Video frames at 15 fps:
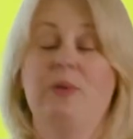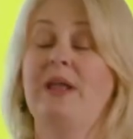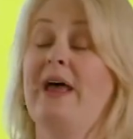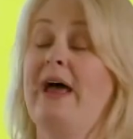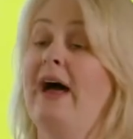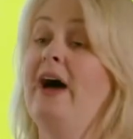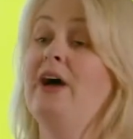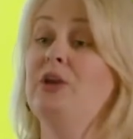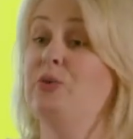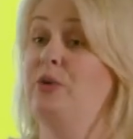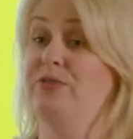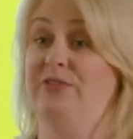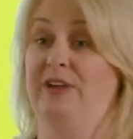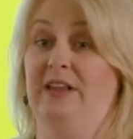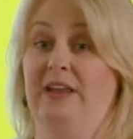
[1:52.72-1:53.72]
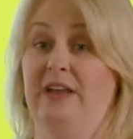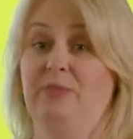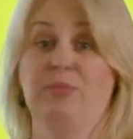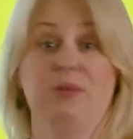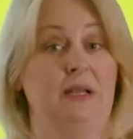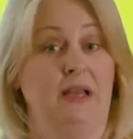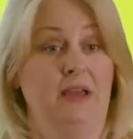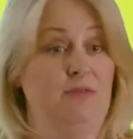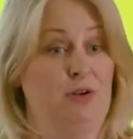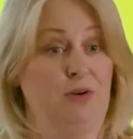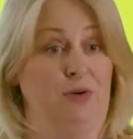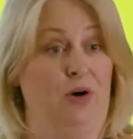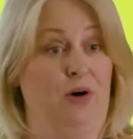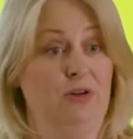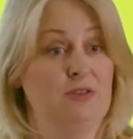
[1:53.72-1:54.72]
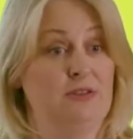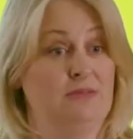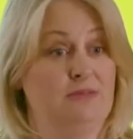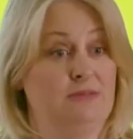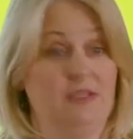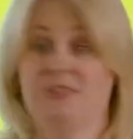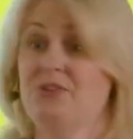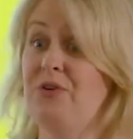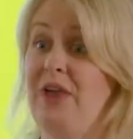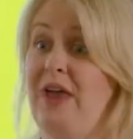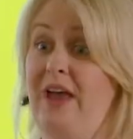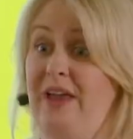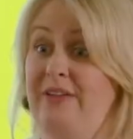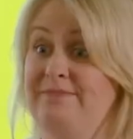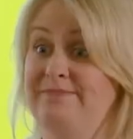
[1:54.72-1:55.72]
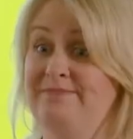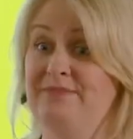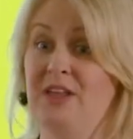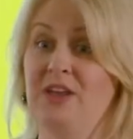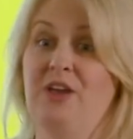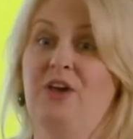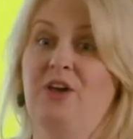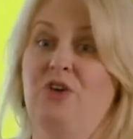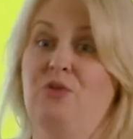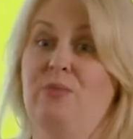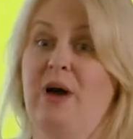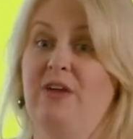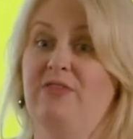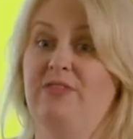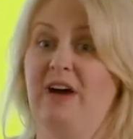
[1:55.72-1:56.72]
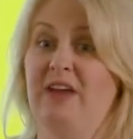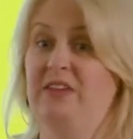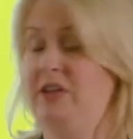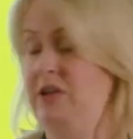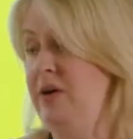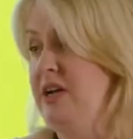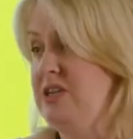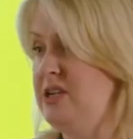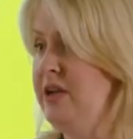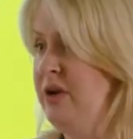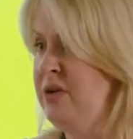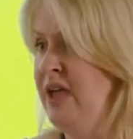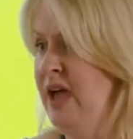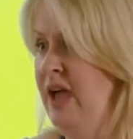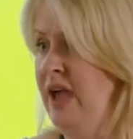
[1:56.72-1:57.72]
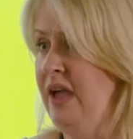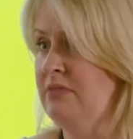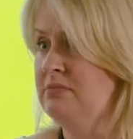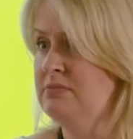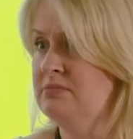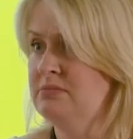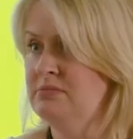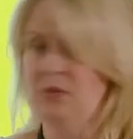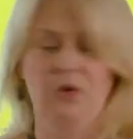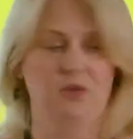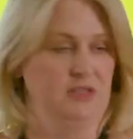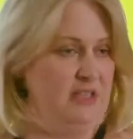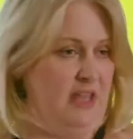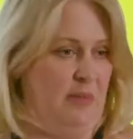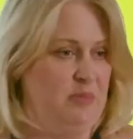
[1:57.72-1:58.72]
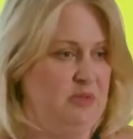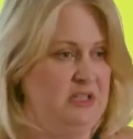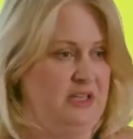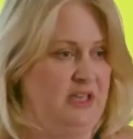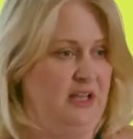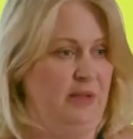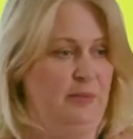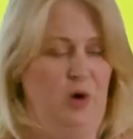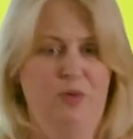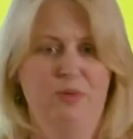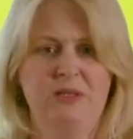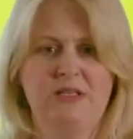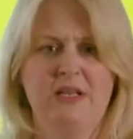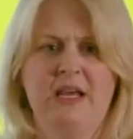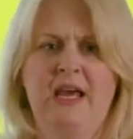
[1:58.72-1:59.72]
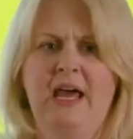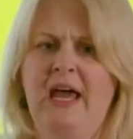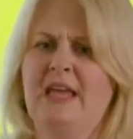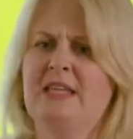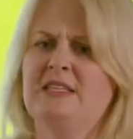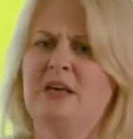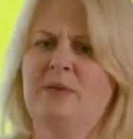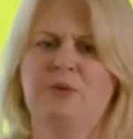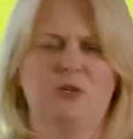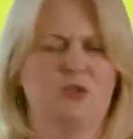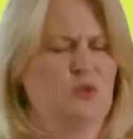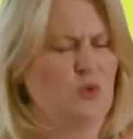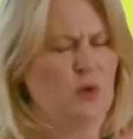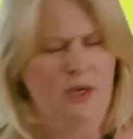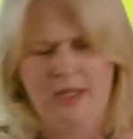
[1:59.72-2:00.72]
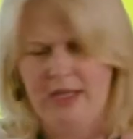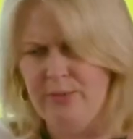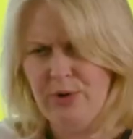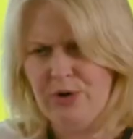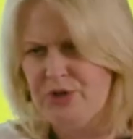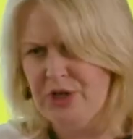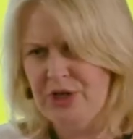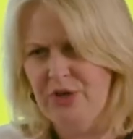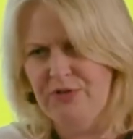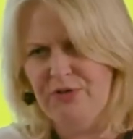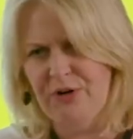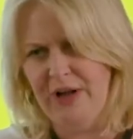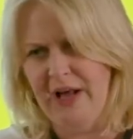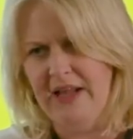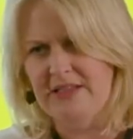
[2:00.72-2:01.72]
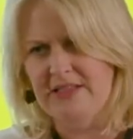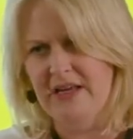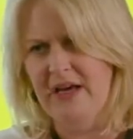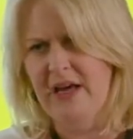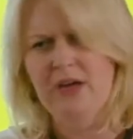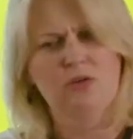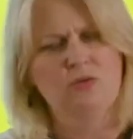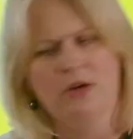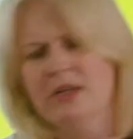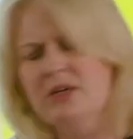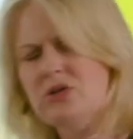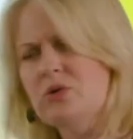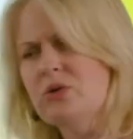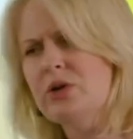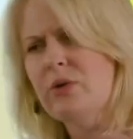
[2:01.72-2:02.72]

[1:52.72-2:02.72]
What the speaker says: matter how you are feeling, believe it or not, it's okay. You might find that you're actually okay on that particular moment, and someone is really pushing you for an answer. Are you really sure